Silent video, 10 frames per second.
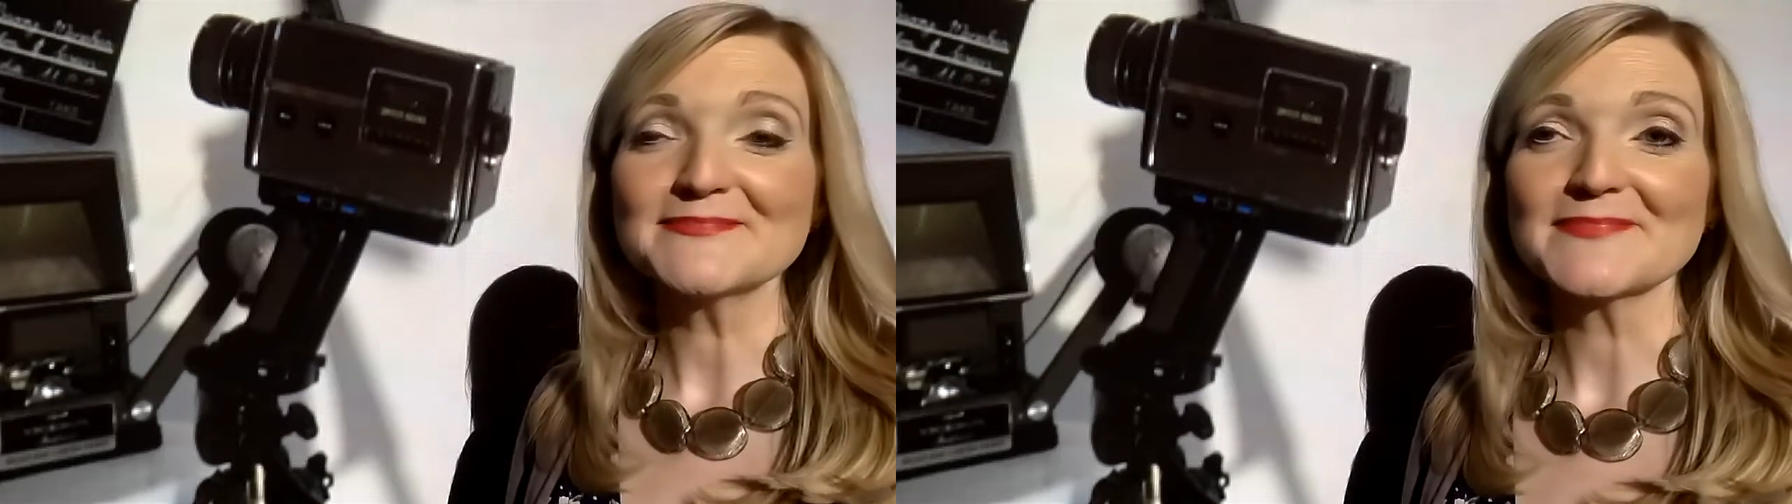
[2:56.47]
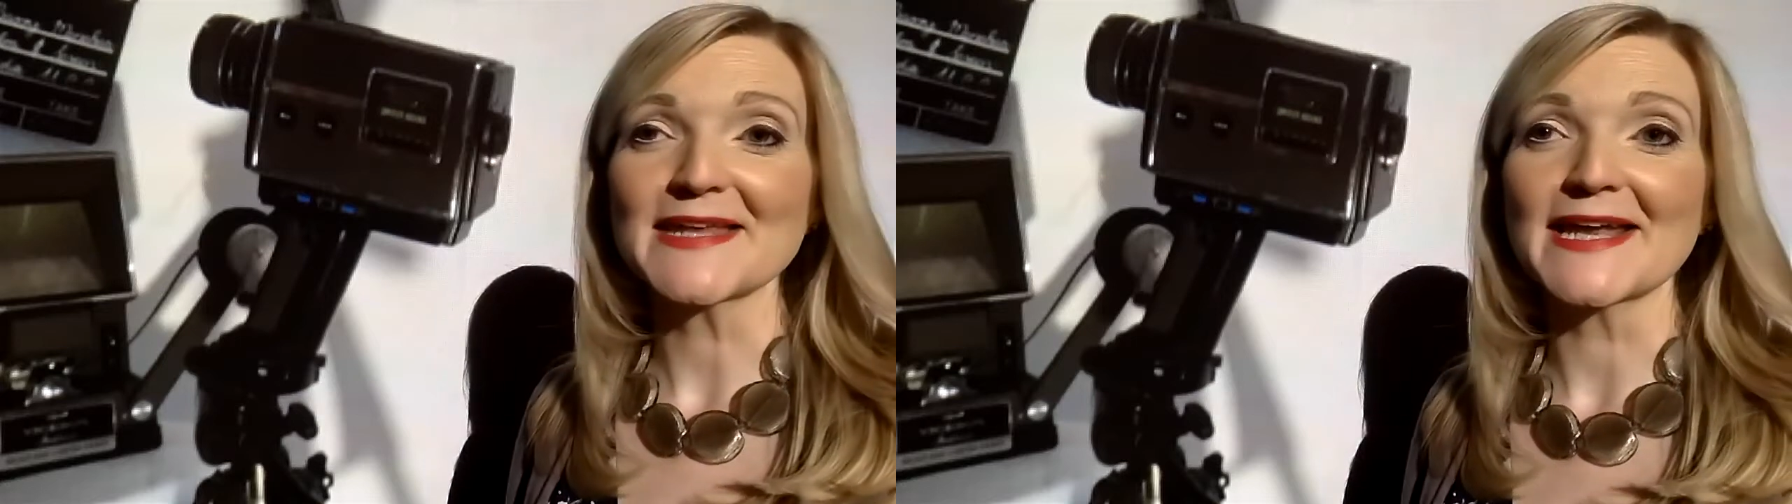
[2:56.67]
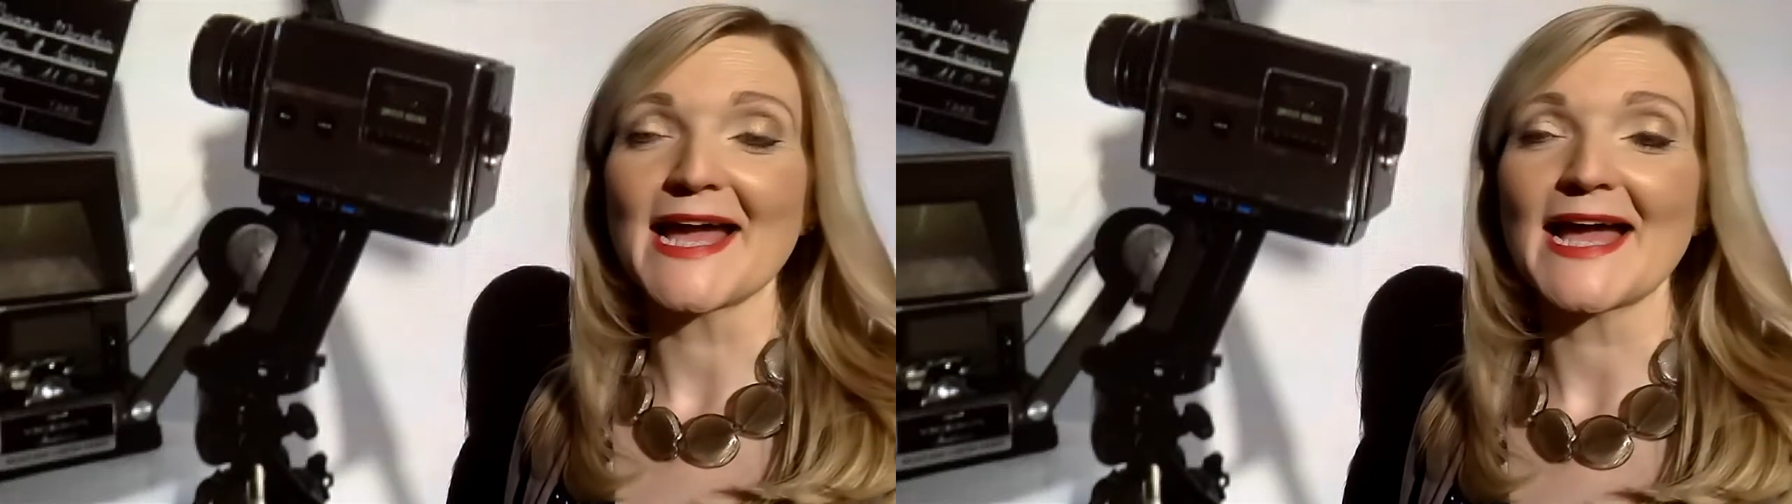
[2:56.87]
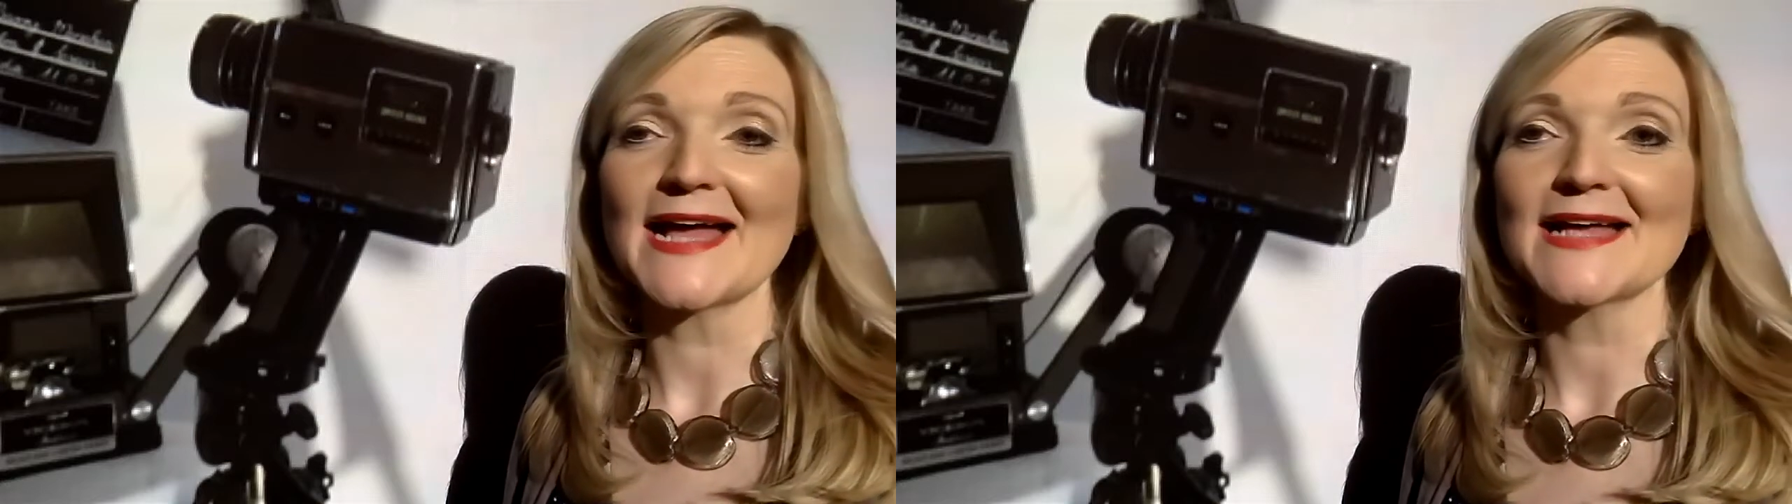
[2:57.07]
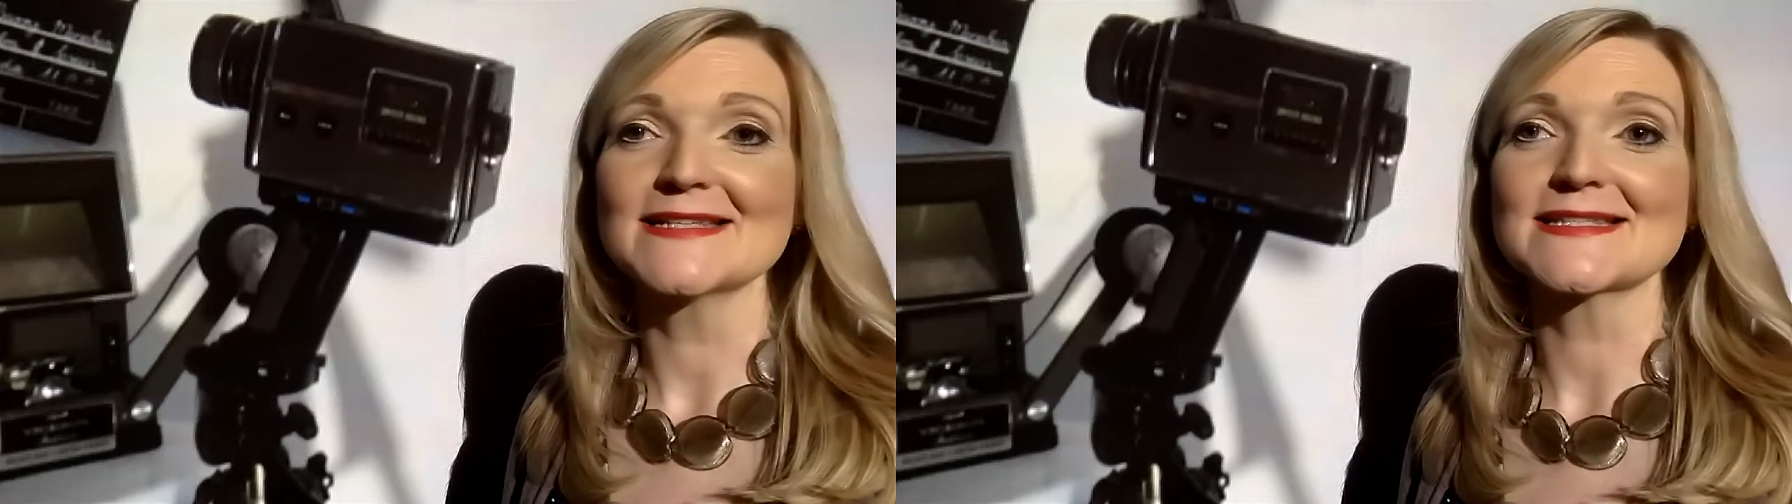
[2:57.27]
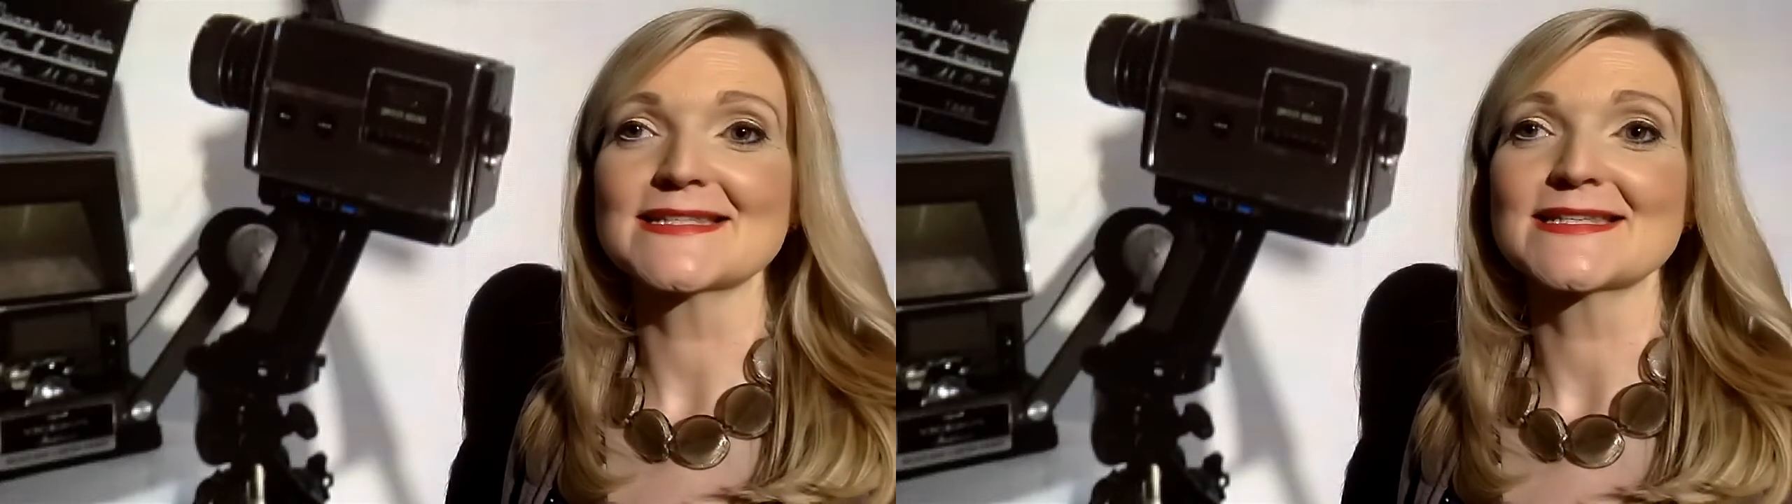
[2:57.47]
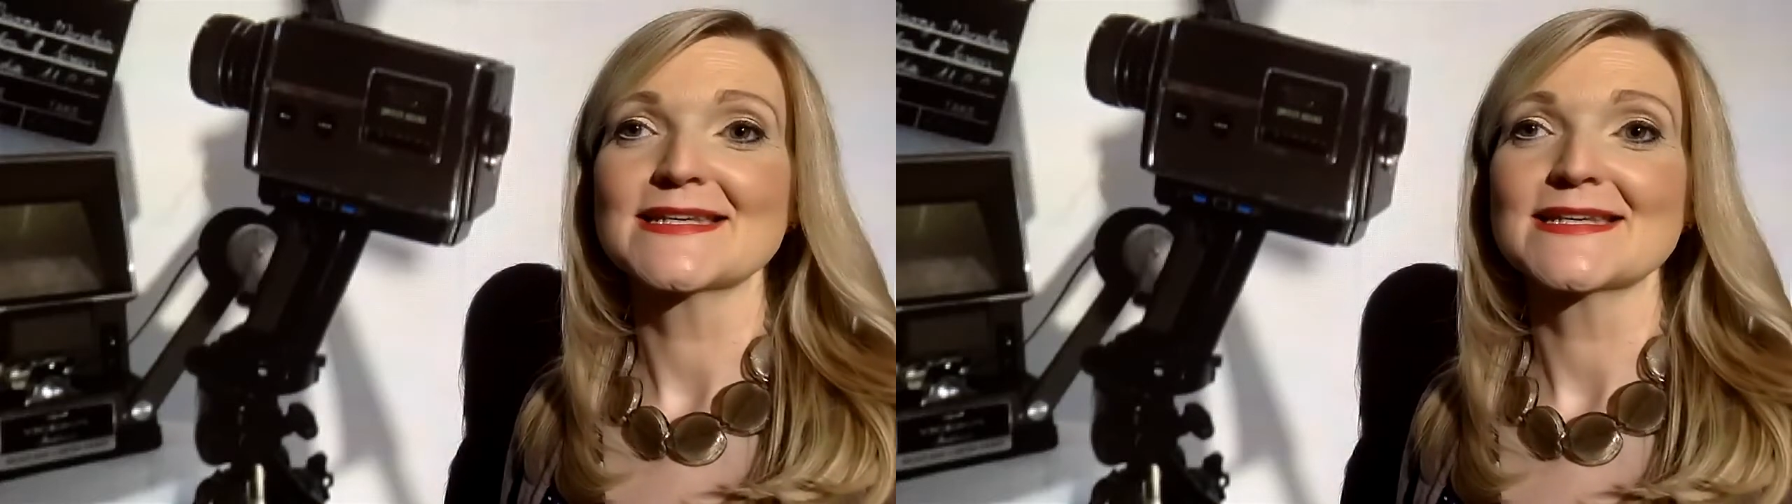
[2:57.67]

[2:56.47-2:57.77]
that has